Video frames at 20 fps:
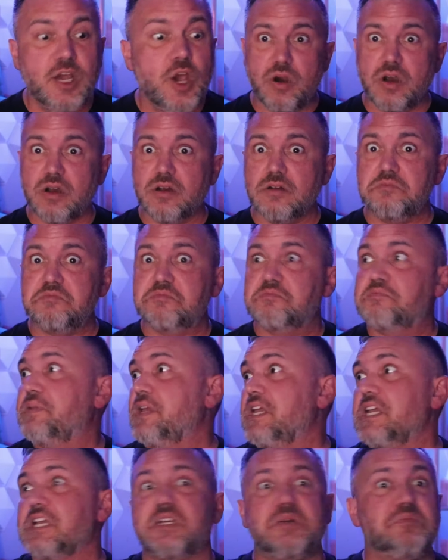Or
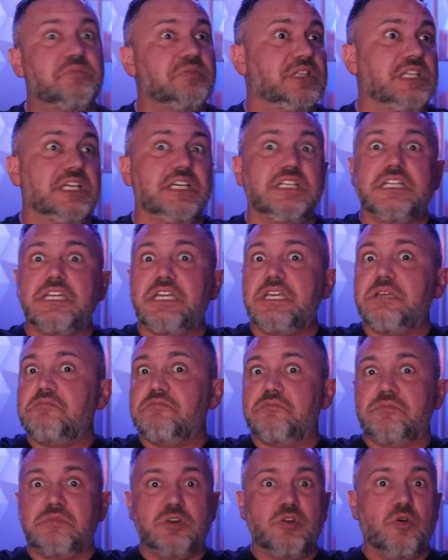being completely
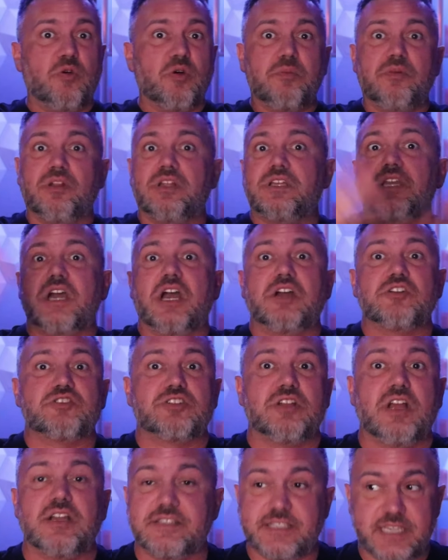normal and
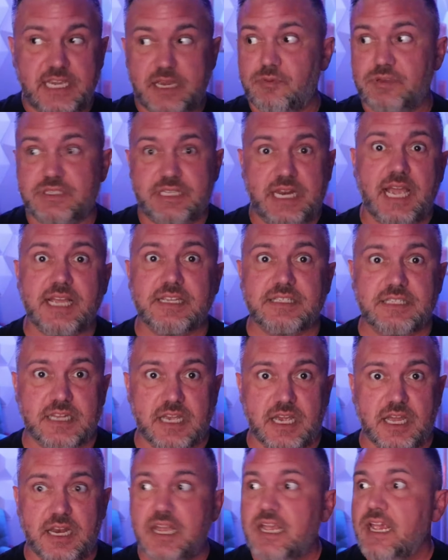nonchalant. Say it was an
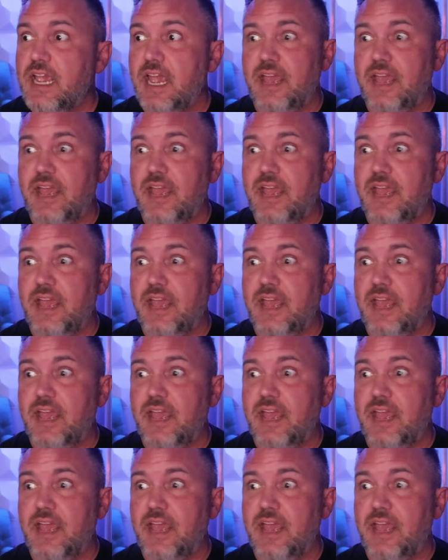accident.